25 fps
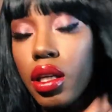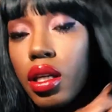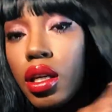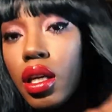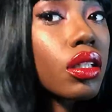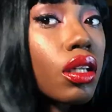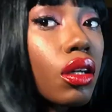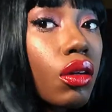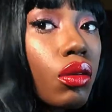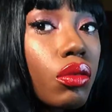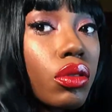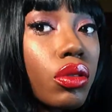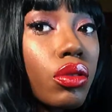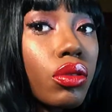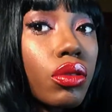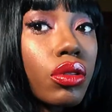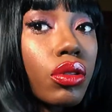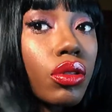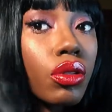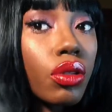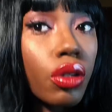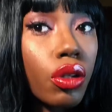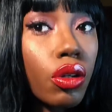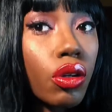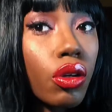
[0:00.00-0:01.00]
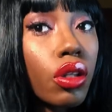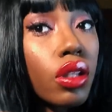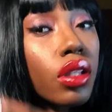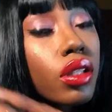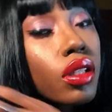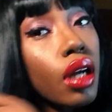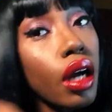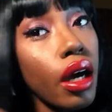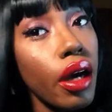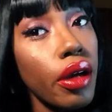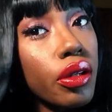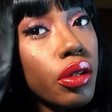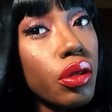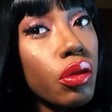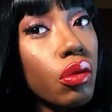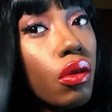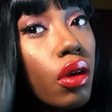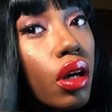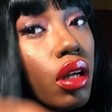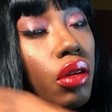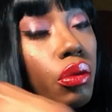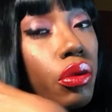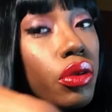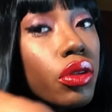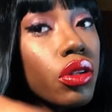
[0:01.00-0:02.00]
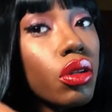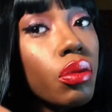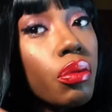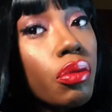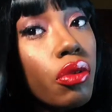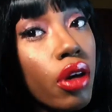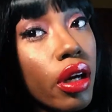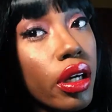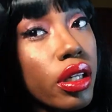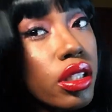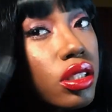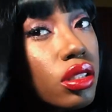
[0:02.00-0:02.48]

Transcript: Oh, you curl it how you want with your brush.